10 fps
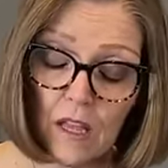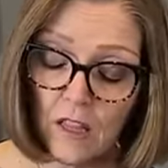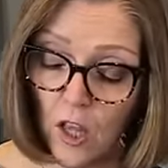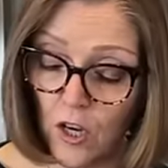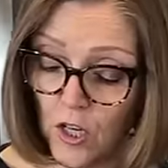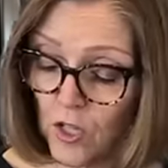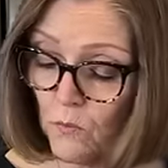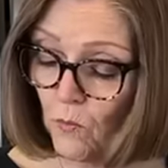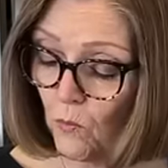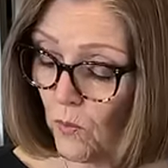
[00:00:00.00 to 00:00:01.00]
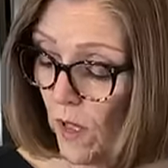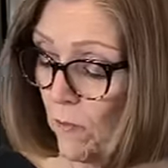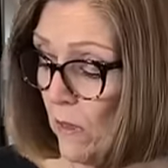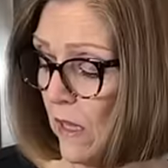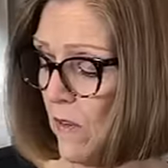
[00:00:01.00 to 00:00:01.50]
large, I
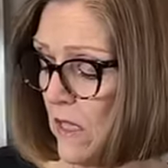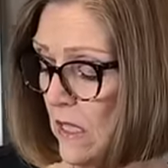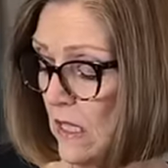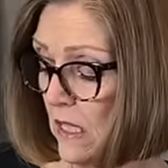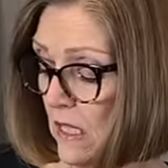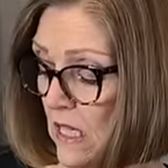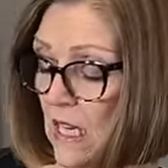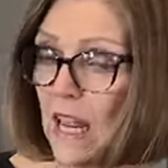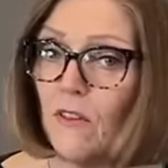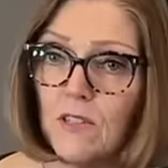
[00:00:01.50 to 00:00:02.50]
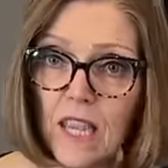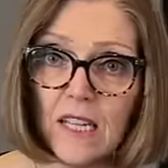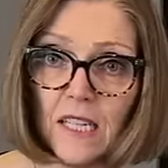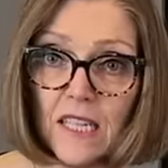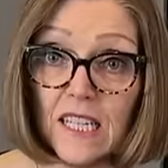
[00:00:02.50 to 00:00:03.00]
believe it's a 16 ounce,
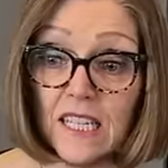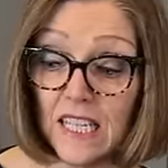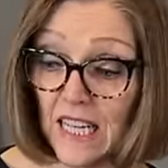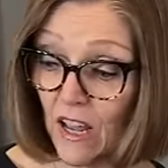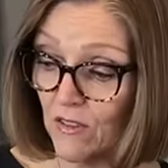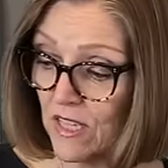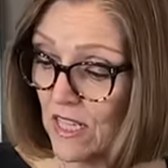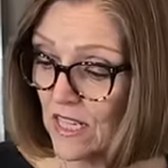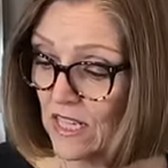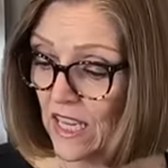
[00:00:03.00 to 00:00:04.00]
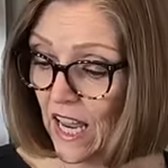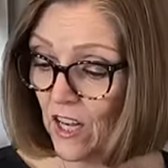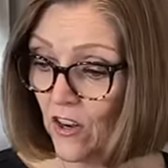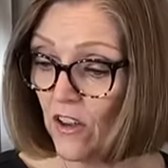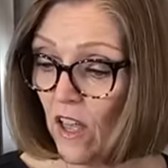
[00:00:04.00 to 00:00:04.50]
yeah, it's a 16 ounce
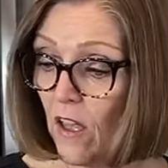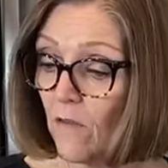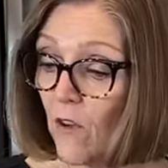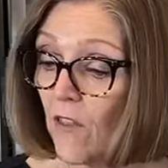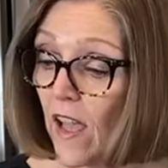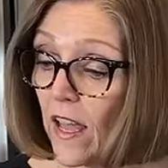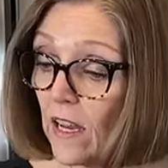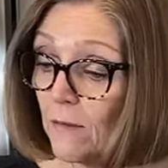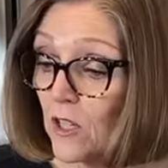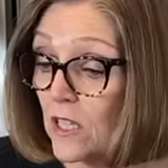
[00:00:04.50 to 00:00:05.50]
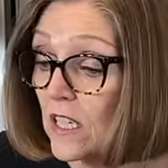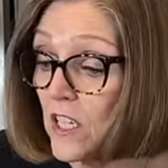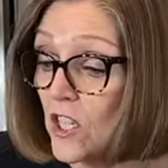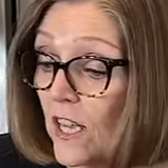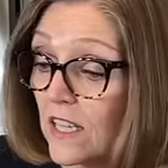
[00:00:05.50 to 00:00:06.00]
container for that. I'm just
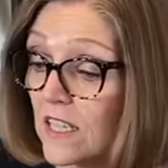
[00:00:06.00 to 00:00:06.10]
gonna check